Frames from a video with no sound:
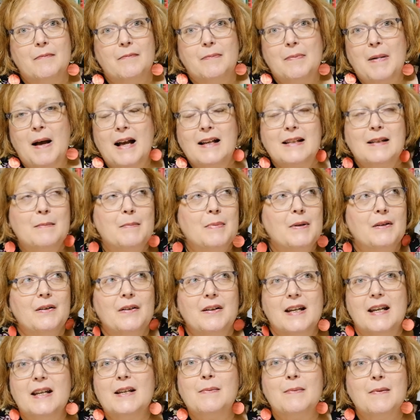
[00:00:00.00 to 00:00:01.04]

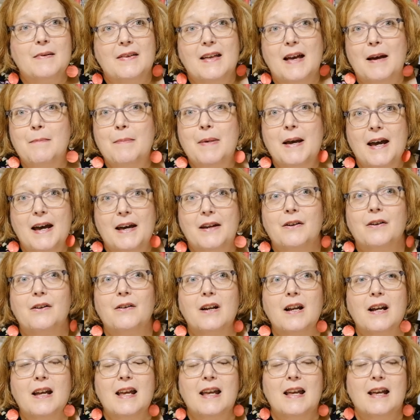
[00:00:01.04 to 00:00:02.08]
possibilities with that
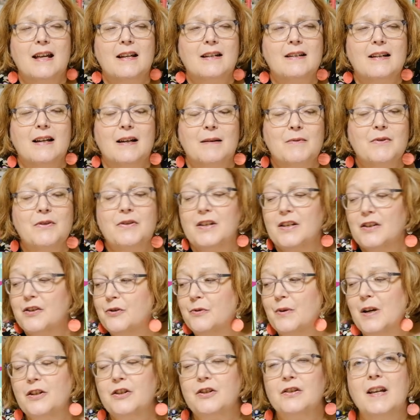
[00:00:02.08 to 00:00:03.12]
pattern and um, the
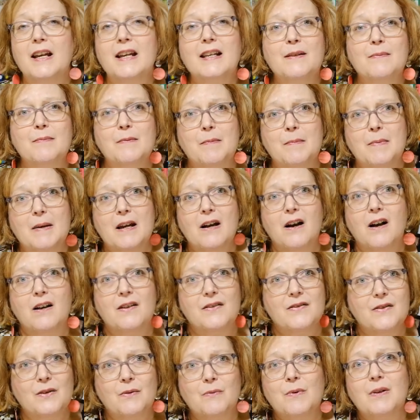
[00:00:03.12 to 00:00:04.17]
stretch lace would be
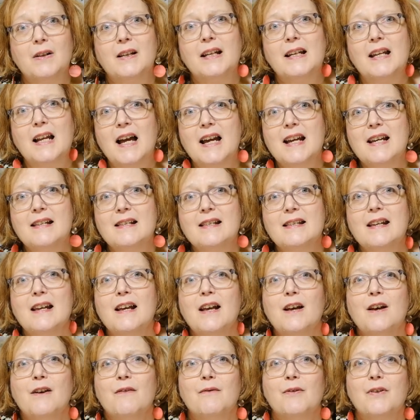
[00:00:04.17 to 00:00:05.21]
also really nice
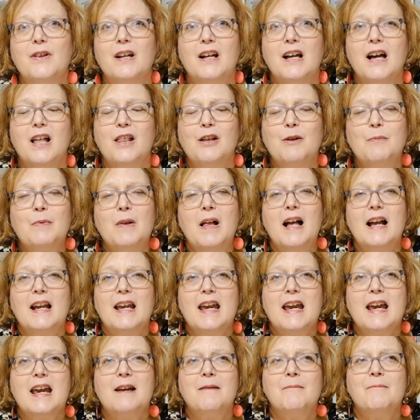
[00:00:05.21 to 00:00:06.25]
for the color
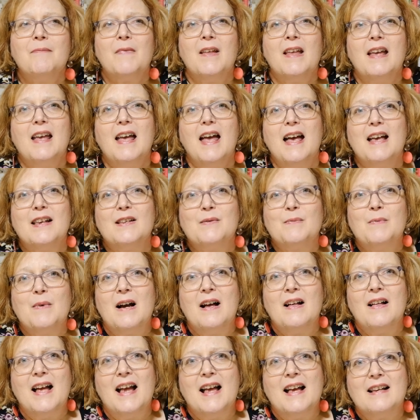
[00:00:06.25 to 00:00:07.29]
blocking as
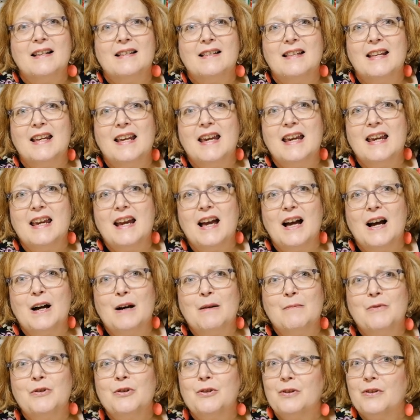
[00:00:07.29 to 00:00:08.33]
well as the
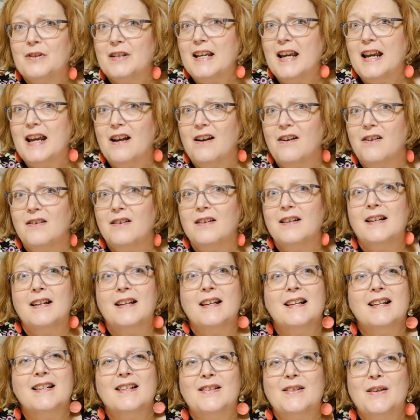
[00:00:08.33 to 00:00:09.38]
um, shirt tail
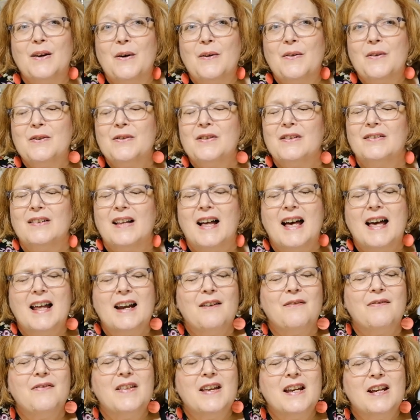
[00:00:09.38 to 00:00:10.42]
so there's a lot
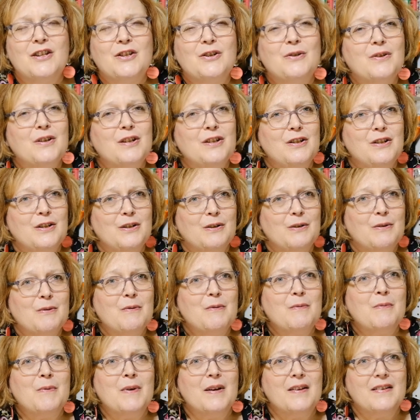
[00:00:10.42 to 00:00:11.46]
of things you could do
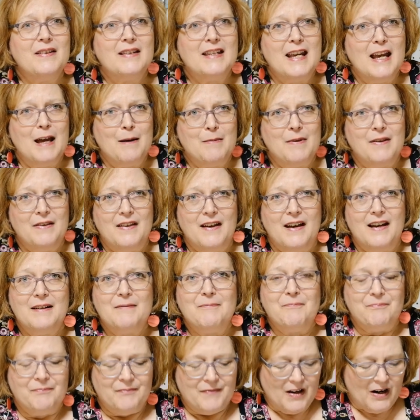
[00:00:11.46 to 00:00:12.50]
with Tabitha
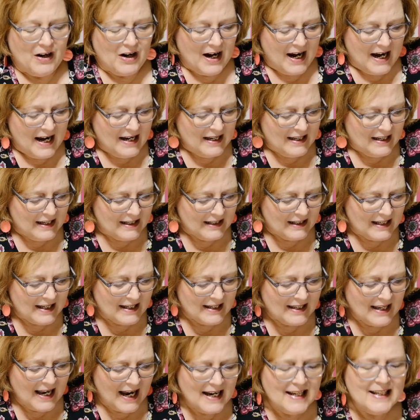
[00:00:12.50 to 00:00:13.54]
all right the the
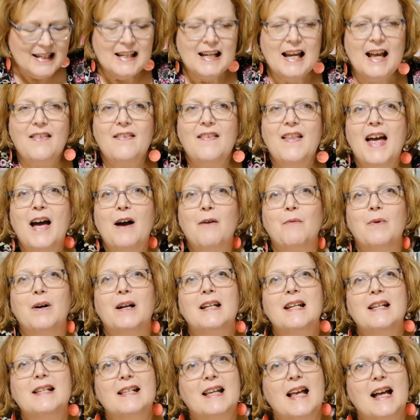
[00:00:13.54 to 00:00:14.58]
sizing on that one
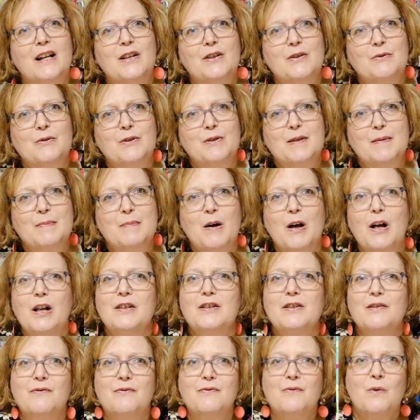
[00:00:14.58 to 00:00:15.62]
is extra small
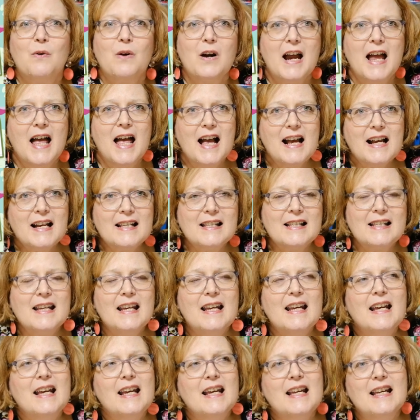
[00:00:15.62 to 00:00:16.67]
to 4x
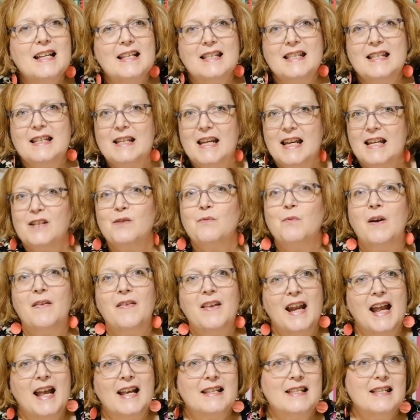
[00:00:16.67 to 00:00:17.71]
it's it's one
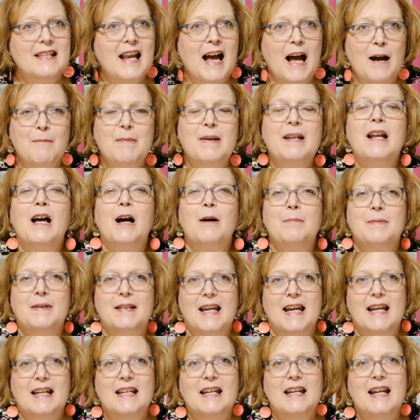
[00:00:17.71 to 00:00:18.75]
that has not been
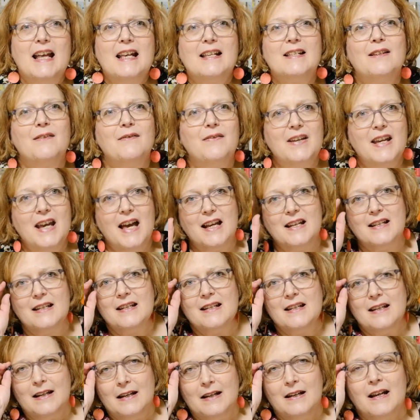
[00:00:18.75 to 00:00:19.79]
updated as of yet
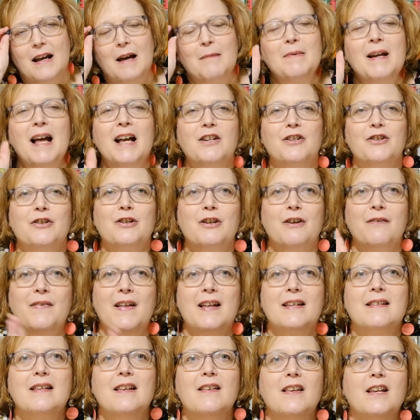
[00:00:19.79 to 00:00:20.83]
not sure if
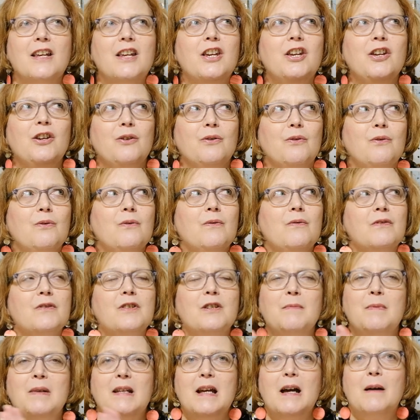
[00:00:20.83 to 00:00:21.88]
that's in the queue
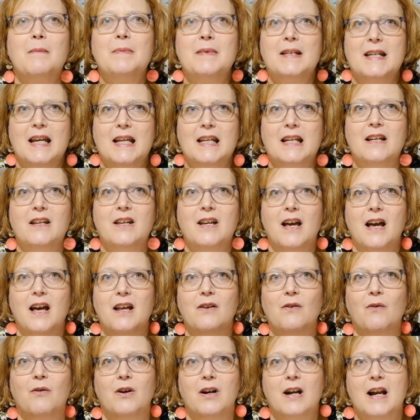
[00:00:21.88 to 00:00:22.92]
to be updated
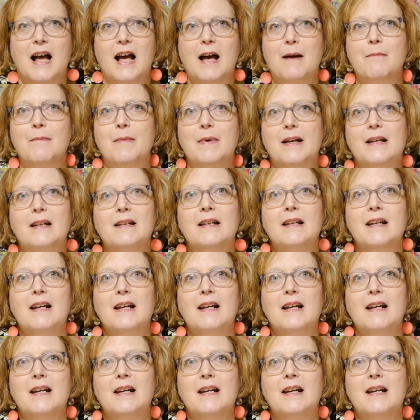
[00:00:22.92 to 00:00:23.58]
yet or not but